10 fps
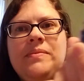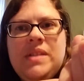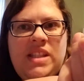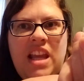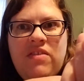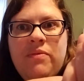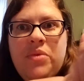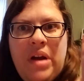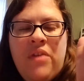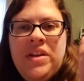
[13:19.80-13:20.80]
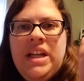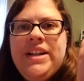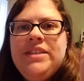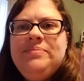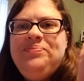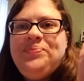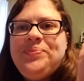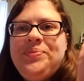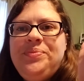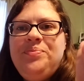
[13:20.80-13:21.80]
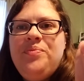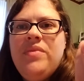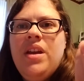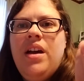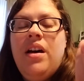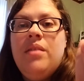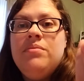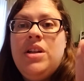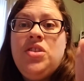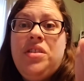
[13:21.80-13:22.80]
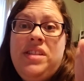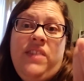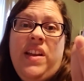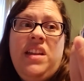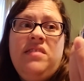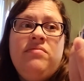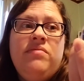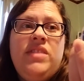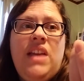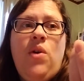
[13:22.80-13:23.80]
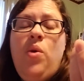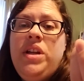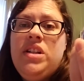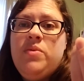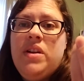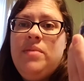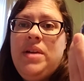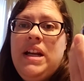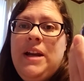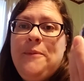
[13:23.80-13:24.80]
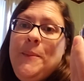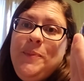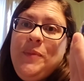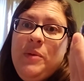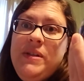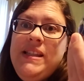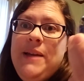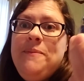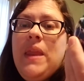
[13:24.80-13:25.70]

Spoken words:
save them throughout the year and try see if I can save a whole year's worth and put it in. We'll see.